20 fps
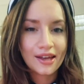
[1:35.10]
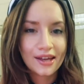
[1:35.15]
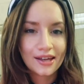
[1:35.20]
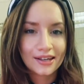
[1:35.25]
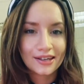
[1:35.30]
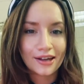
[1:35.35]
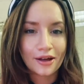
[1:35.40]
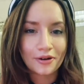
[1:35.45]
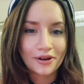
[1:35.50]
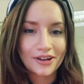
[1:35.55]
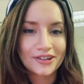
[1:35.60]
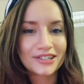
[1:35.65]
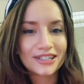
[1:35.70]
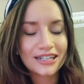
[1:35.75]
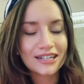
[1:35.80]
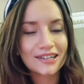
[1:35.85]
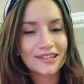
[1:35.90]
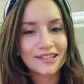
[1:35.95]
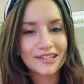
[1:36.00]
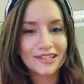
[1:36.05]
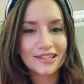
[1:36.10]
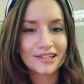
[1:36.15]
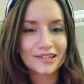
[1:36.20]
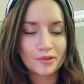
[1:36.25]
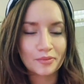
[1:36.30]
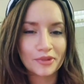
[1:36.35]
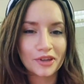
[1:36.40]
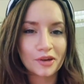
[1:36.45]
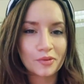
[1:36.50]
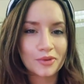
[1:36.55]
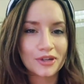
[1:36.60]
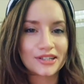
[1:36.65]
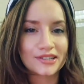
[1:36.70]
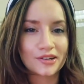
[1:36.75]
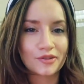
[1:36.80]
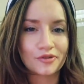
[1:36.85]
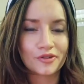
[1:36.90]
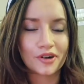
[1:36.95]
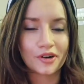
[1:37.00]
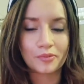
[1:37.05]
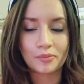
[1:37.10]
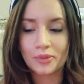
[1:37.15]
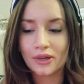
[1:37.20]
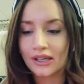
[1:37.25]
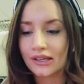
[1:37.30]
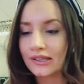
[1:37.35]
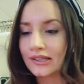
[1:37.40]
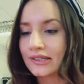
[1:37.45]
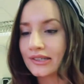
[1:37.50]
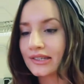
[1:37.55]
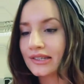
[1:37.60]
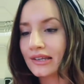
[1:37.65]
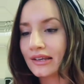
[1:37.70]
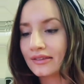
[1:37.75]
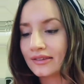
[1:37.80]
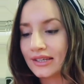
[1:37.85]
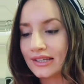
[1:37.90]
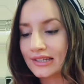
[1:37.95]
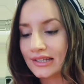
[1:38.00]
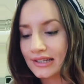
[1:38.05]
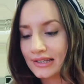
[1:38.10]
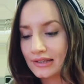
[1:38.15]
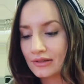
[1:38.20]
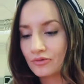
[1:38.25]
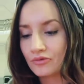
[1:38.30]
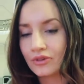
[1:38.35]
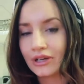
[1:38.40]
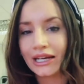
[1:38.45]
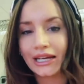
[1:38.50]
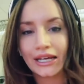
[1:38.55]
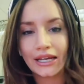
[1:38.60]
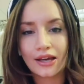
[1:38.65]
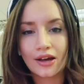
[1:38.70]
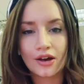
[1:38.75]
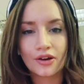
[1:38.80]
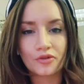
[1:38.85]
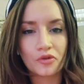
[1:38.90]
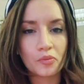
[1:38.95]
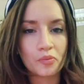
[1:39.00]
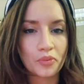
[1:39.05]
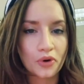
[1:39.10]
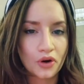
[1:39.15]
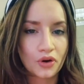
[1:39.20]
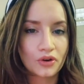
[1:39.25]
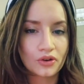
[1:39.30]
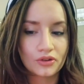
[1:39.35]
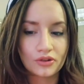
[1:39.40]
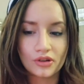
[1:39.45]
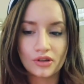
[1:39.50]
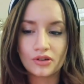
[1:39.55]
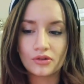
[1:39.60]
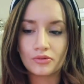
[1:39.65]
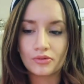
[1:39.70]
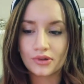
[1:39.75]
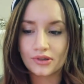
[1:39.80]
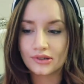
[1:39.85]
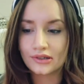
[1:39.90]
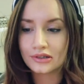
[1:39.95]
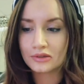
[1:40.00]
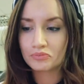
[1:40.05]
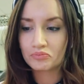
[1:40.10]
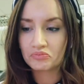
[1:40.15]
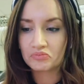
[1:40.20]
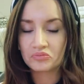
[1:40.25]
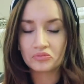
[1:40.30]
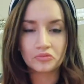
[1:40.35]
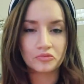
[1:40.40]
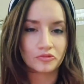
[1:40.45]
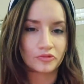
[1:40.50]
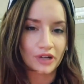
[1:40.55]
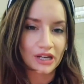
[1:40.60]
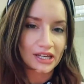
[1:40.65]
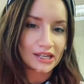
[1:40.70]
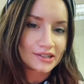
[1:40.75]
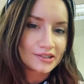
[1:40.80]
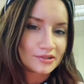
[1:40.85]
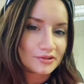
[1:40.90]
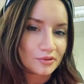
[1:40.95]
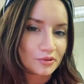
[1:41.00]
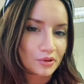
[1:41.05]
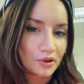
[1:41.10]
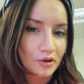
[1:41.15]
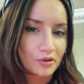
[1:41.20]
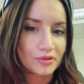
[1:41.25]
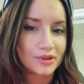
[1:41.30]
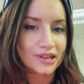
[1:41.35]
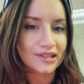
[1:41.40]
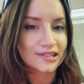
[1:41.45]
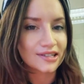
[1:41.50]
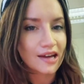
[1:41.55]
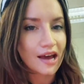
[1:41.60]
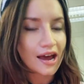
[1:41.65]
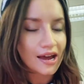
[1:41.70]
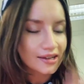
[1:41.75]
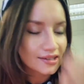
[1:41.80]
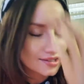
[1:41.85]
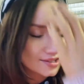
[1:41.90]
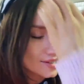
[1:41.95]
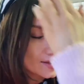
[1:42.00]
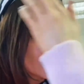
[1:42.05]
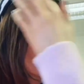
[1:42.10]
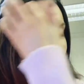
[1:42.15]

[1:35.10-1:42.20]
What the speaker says: Now, lastly, this is something a bit different because this isn't really kind of a book that you would read, although there's text.